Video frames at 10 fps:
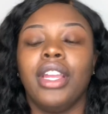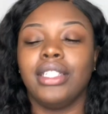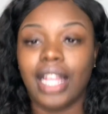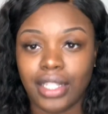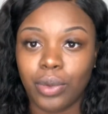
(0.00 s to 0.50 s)
because
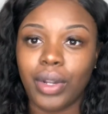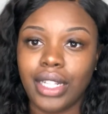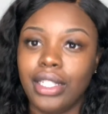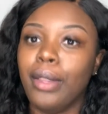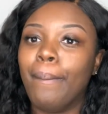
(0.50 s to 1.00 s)
that's when I
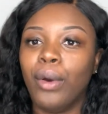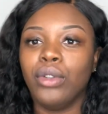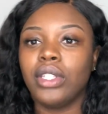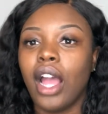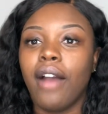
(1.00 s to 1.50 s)
see the
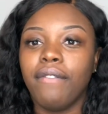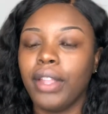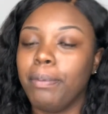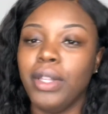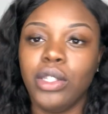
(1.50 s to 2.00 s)
most
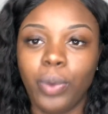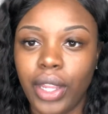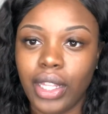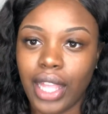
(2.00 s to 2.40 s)
conflict between,